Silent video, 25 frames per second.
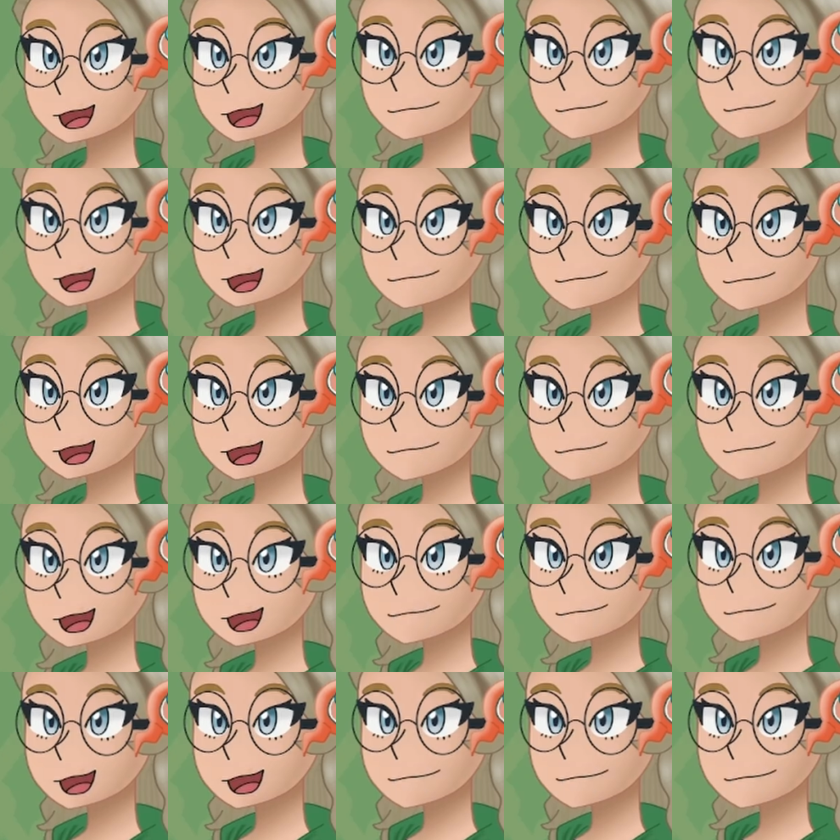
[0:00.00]
Just due to
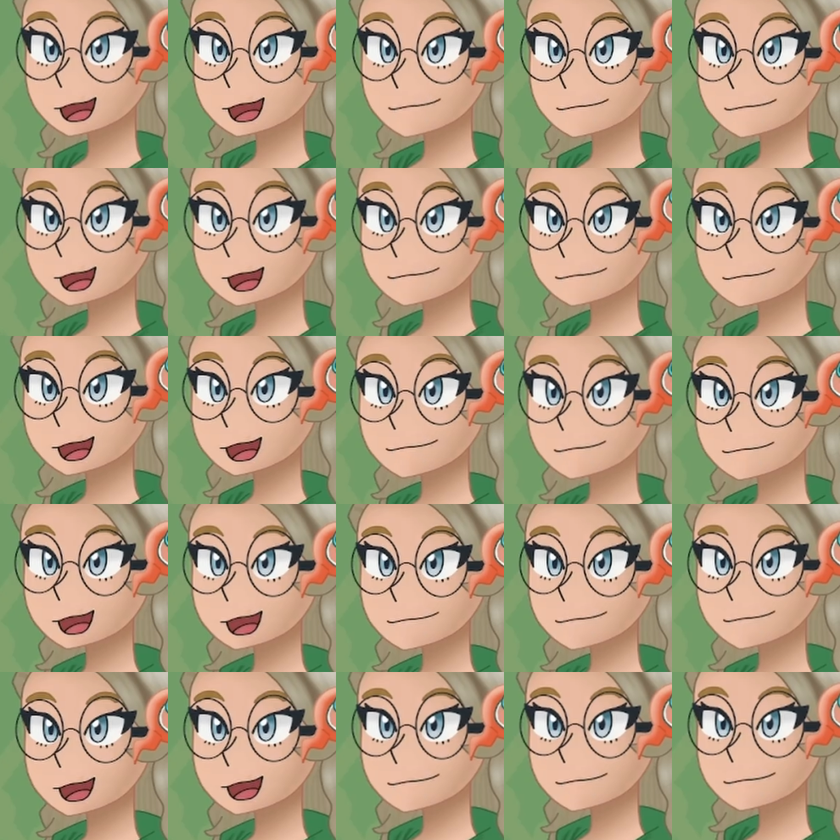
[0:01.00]
the percentages not
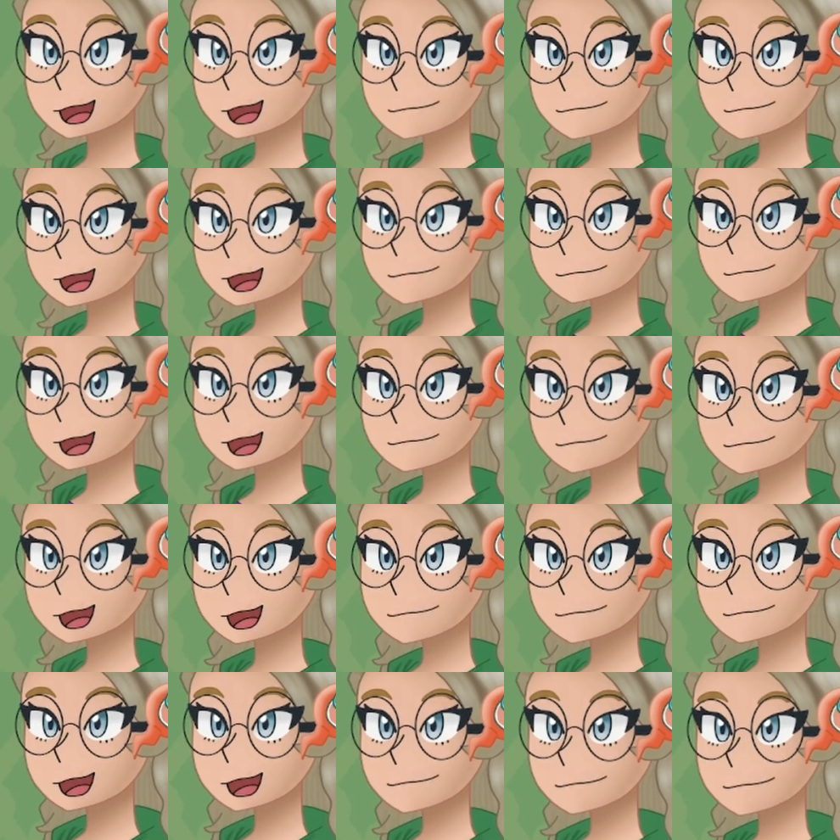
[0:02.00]
always being
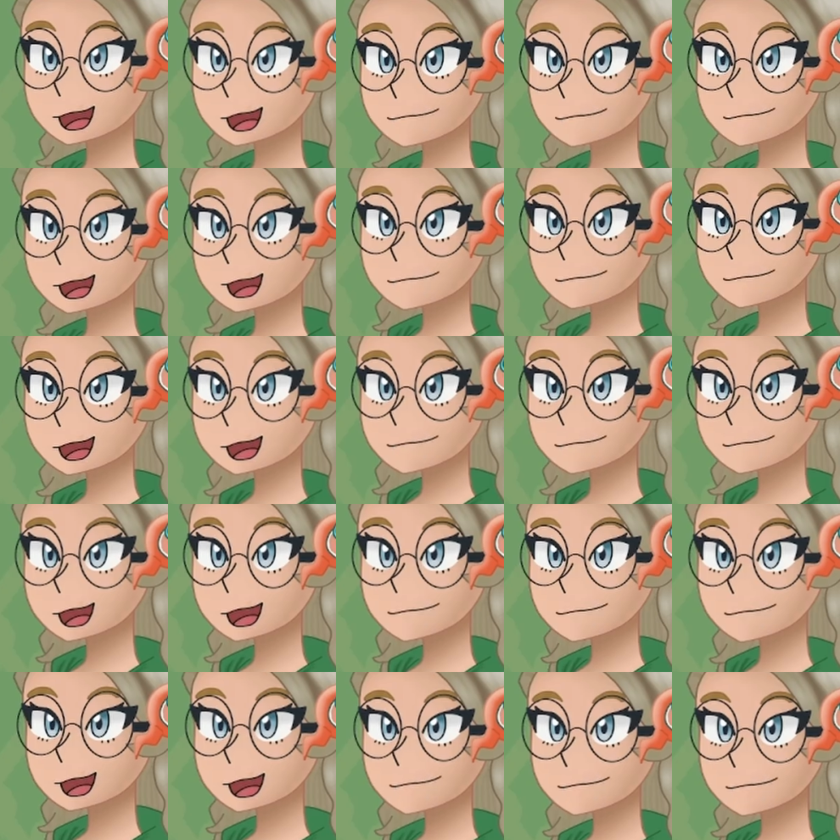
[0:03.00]
50-50, especially on some
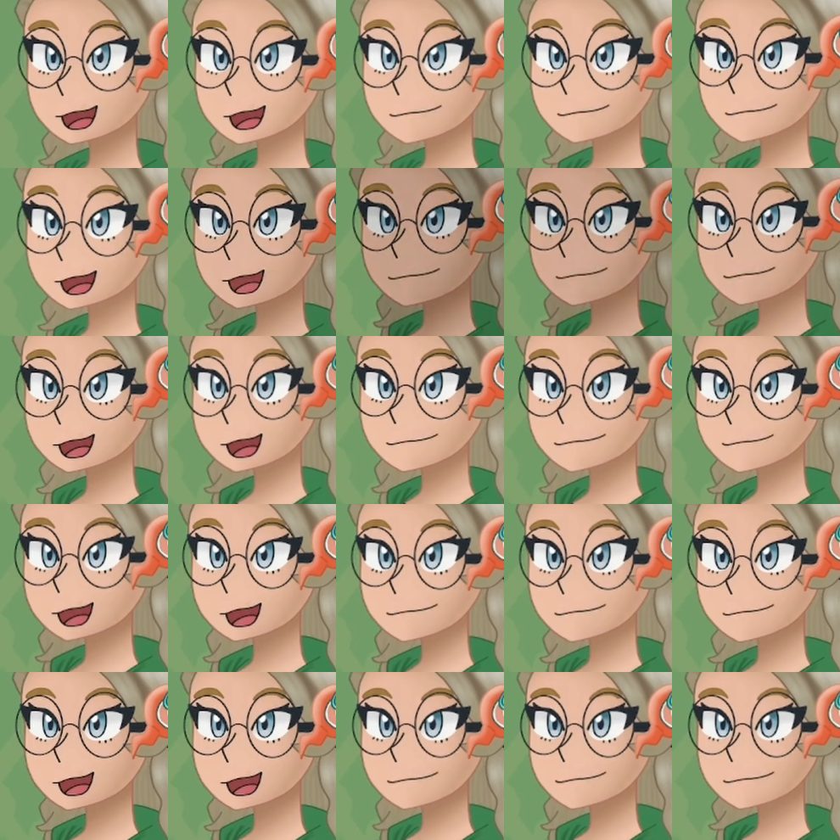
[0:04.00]
of the more
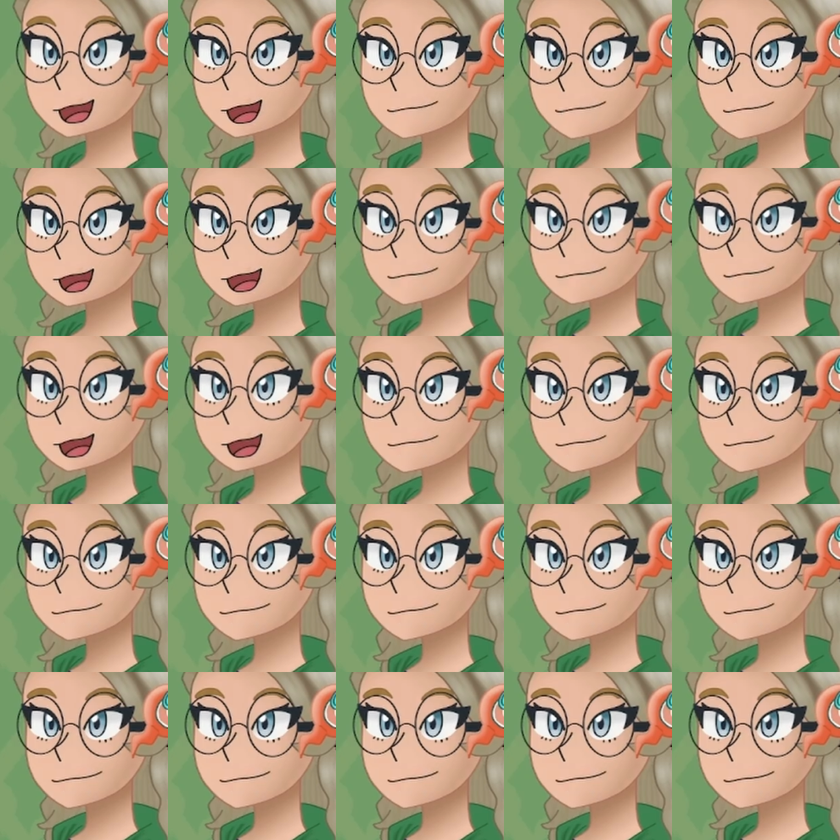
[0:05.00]
bulky Pokemon.